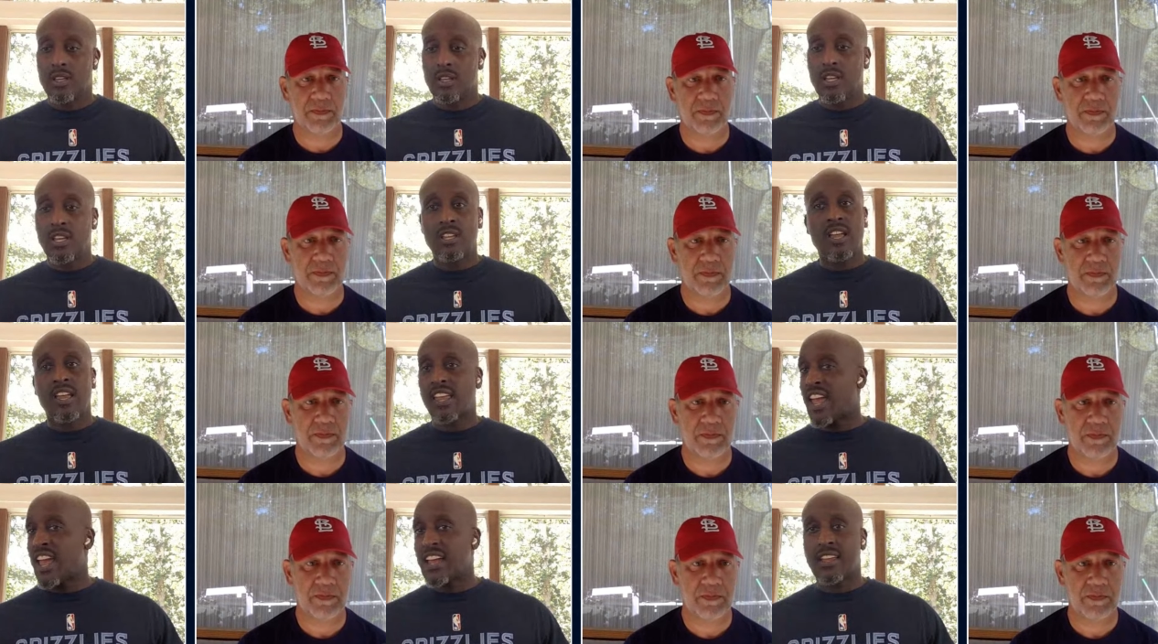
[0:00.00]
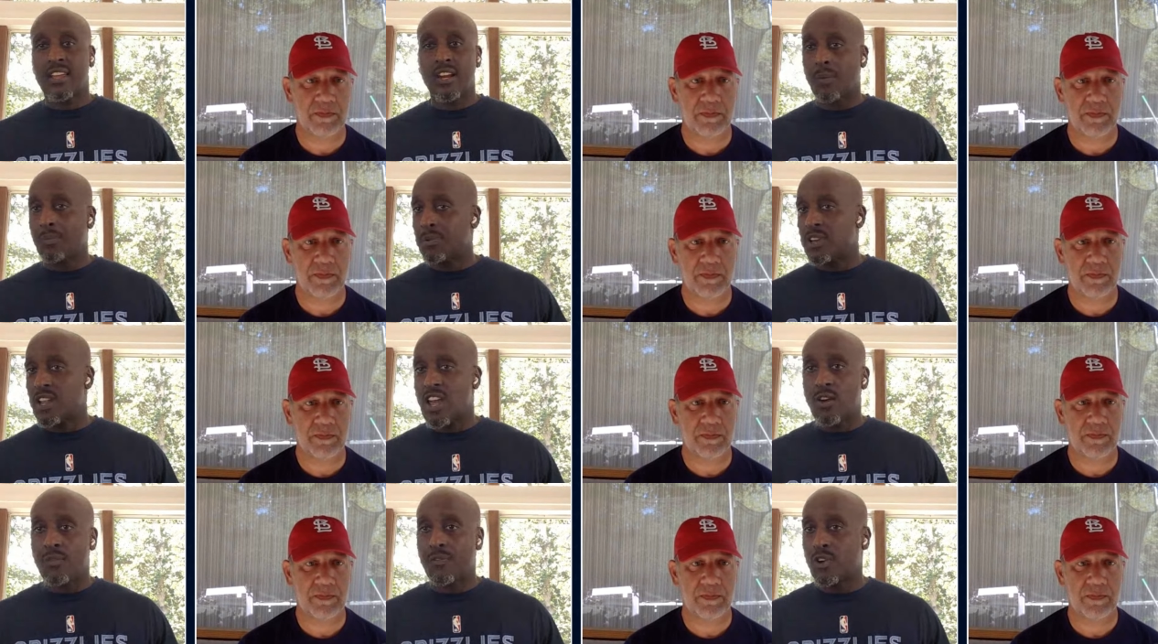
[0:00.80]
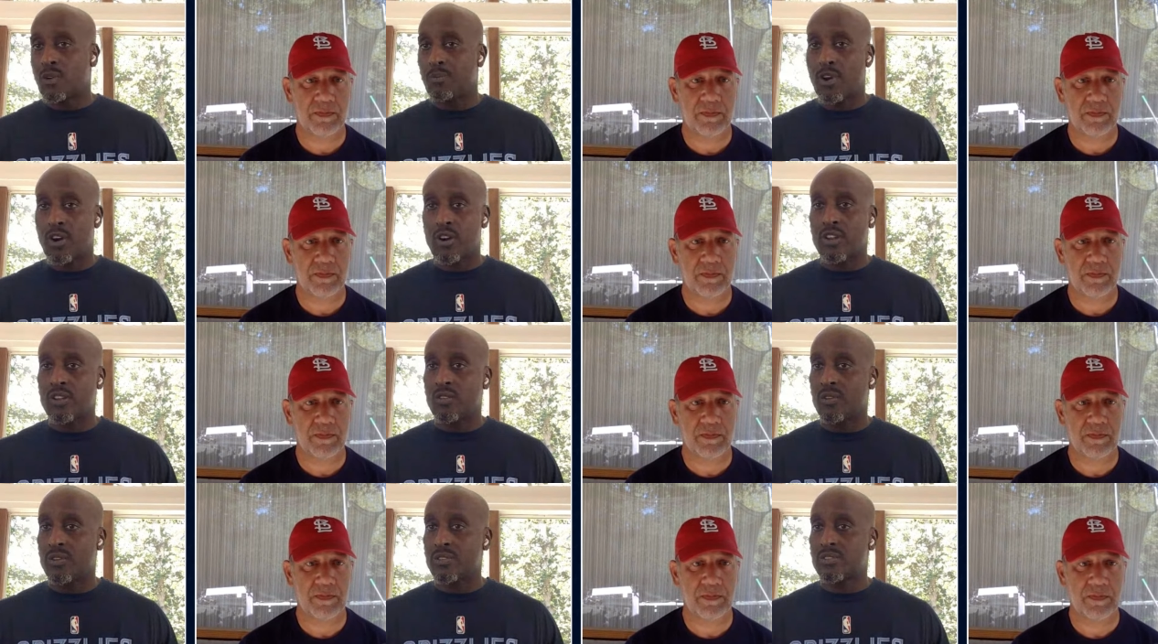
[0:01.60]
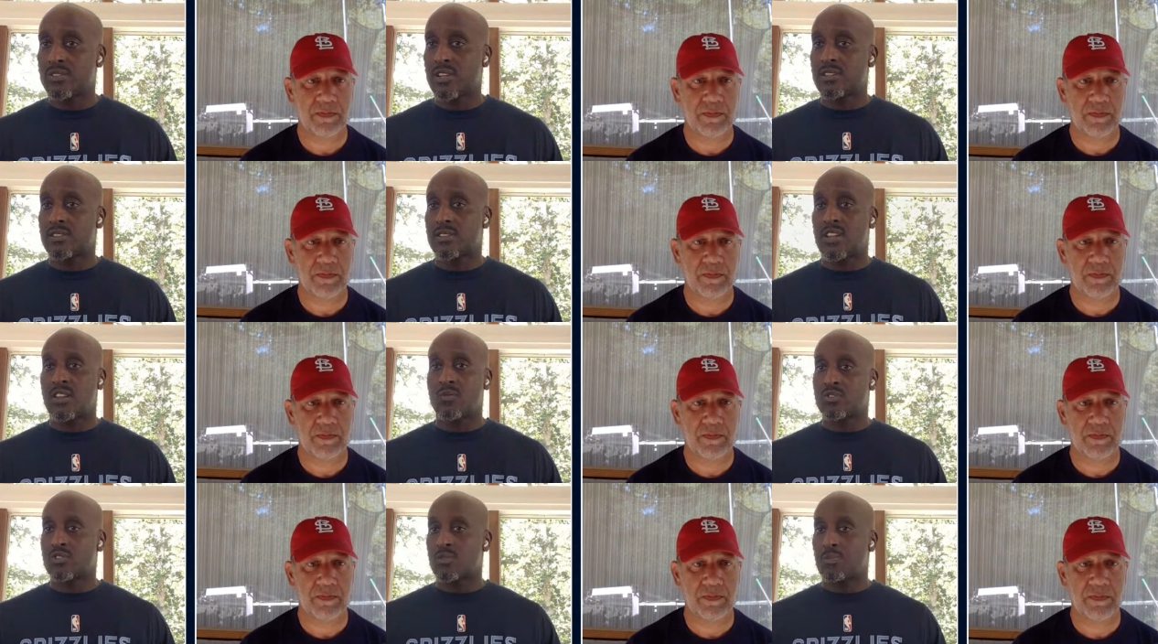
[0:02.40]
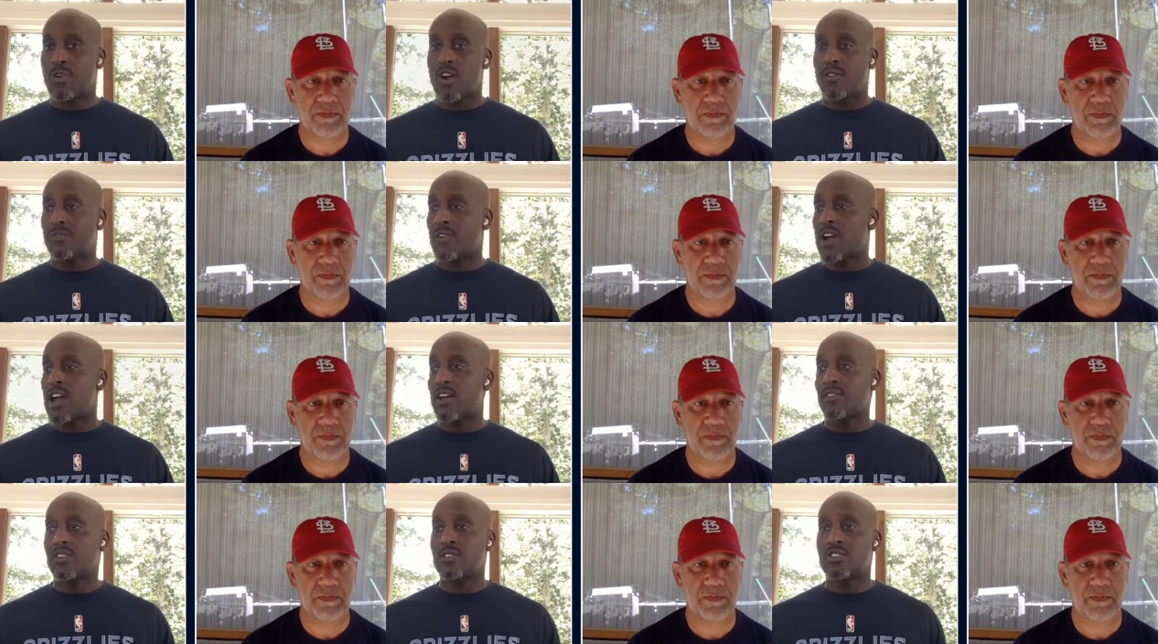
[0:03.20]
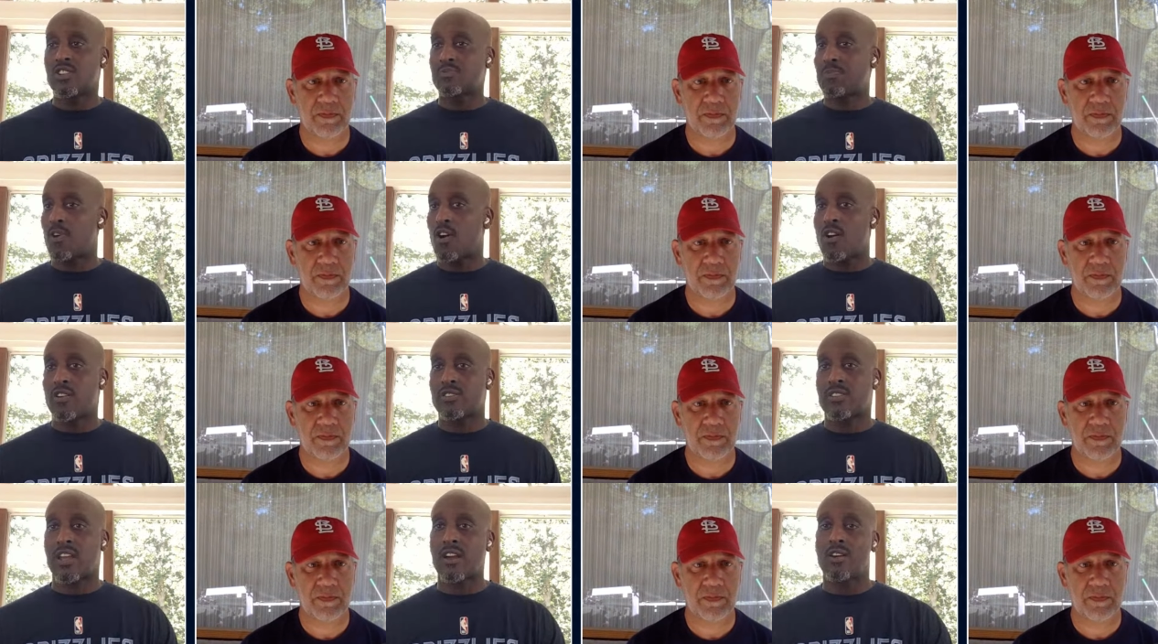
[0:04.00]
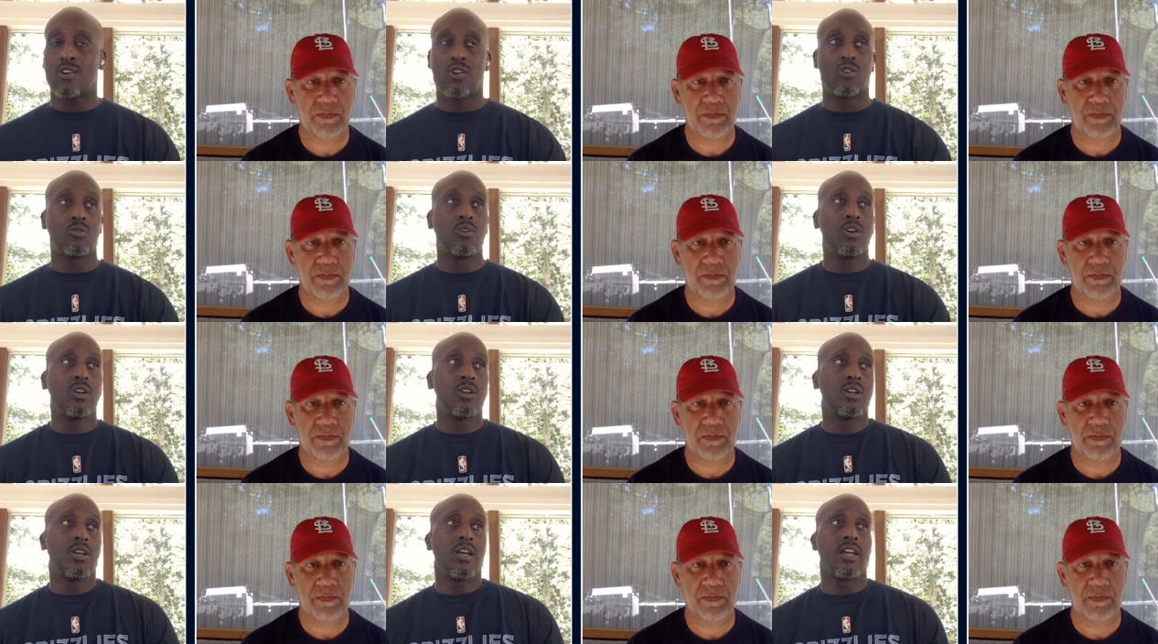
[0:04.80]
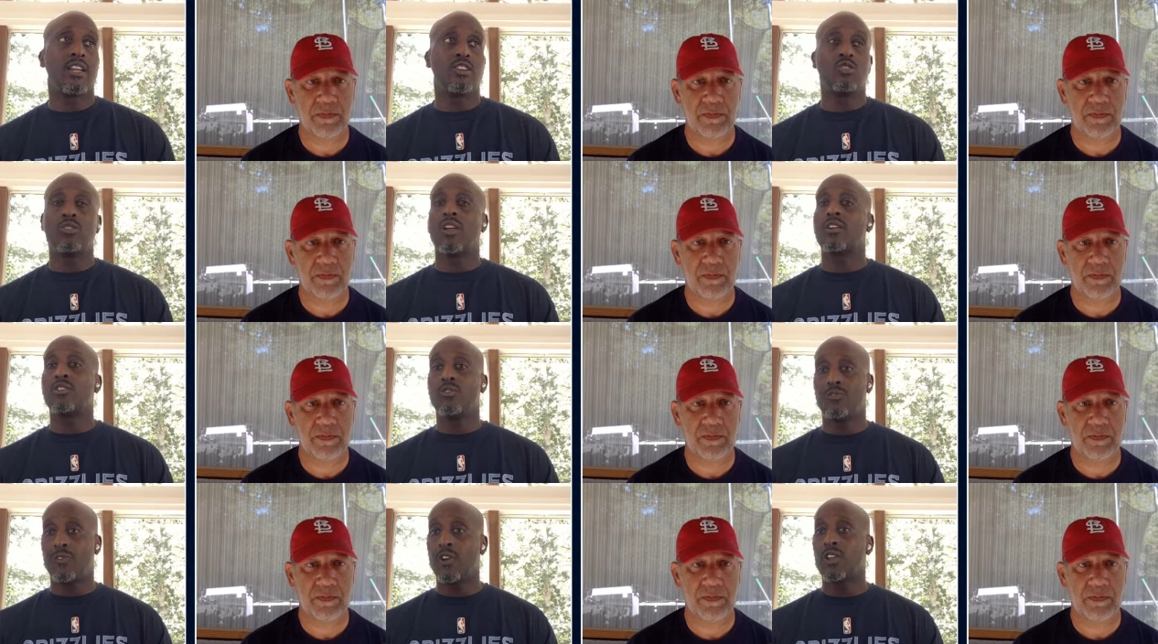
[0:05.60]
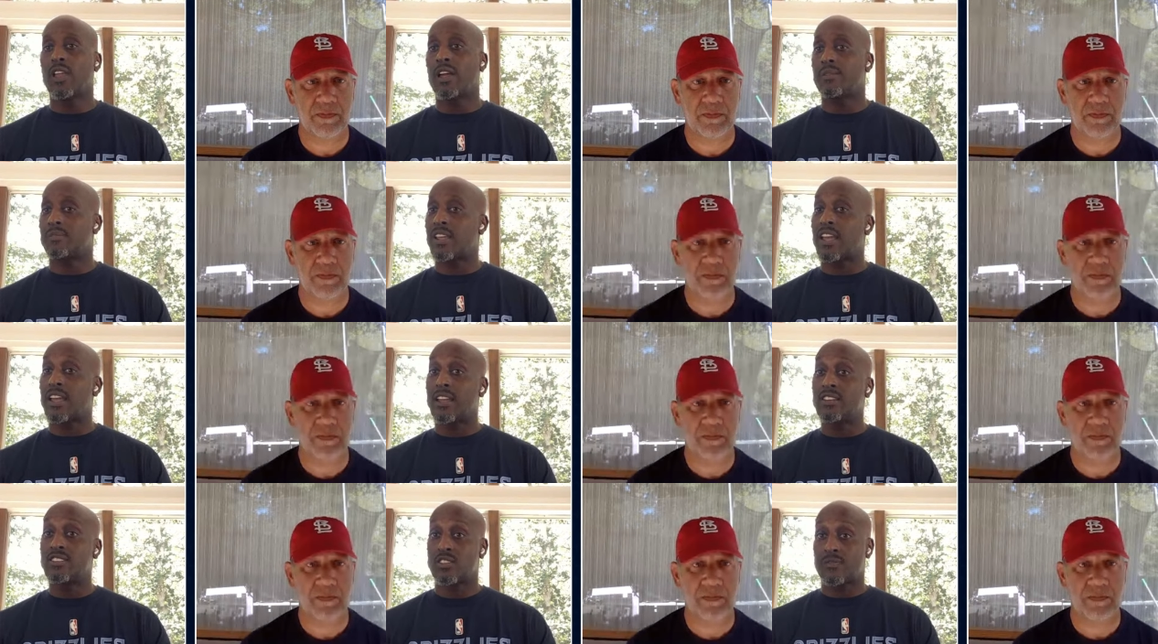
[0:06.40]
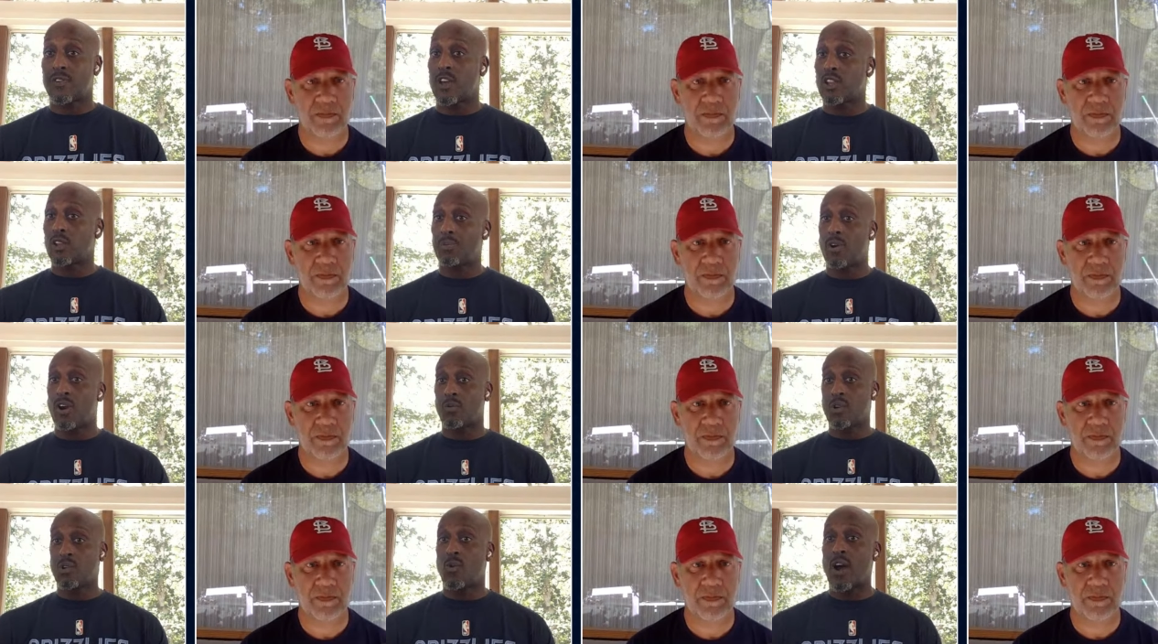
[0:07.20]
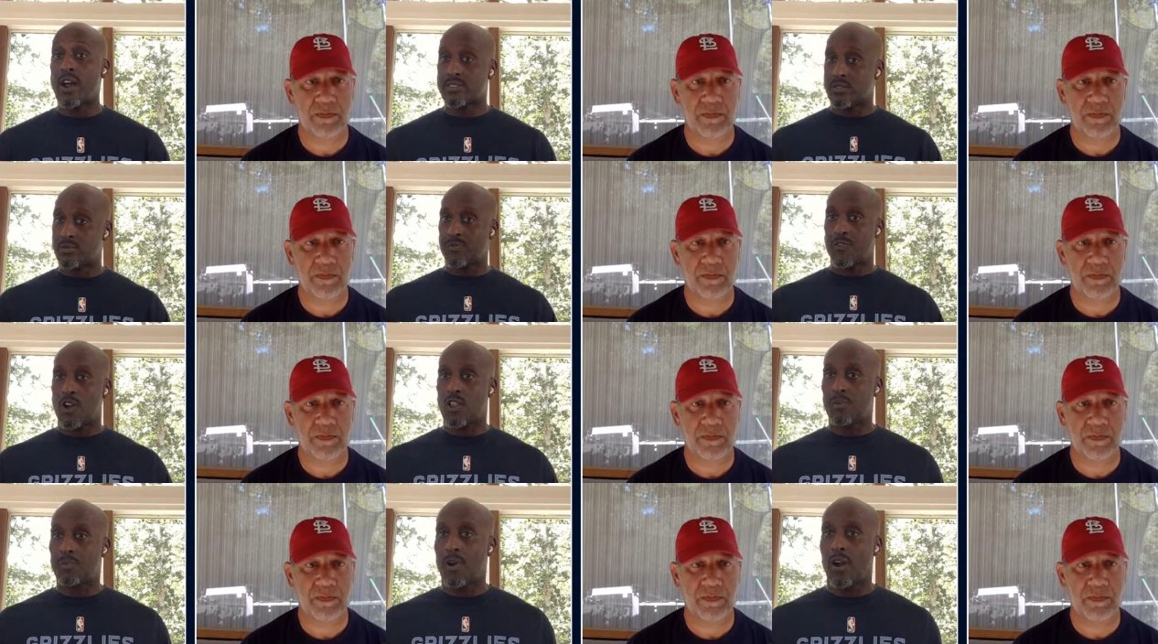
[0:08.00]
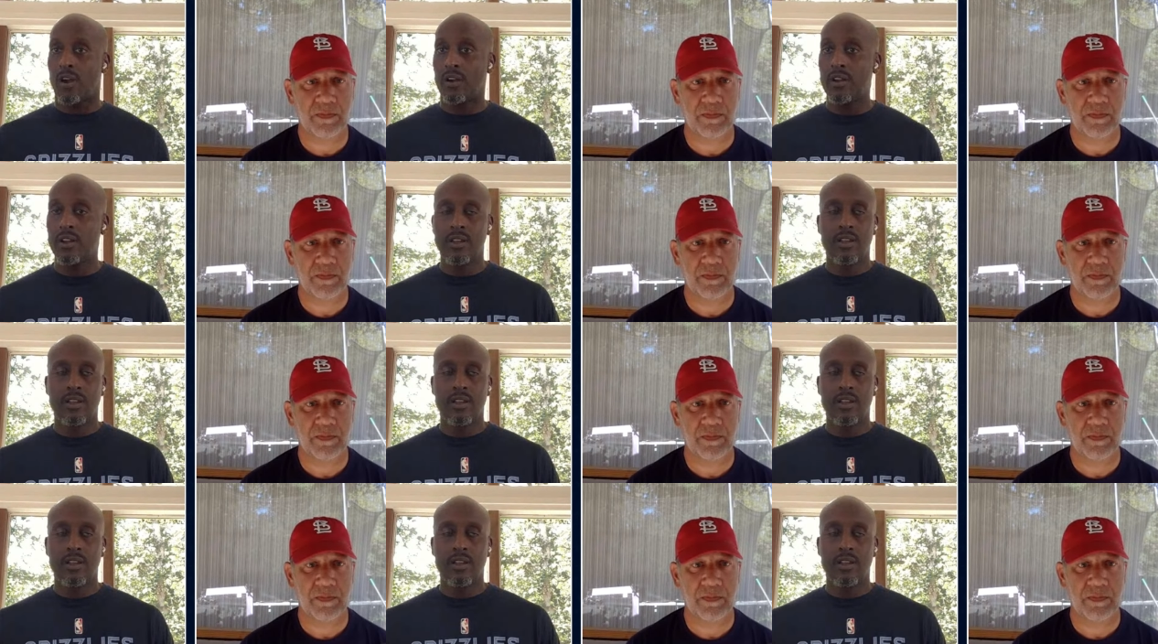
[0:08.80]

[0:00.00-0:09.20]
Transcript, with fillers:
Speaker 1: he can't get up and down for the birdie on sixteen, which is a par five. He just pars that hole and you look, you feel like, dang, he just fell apart. We watched him fall apart,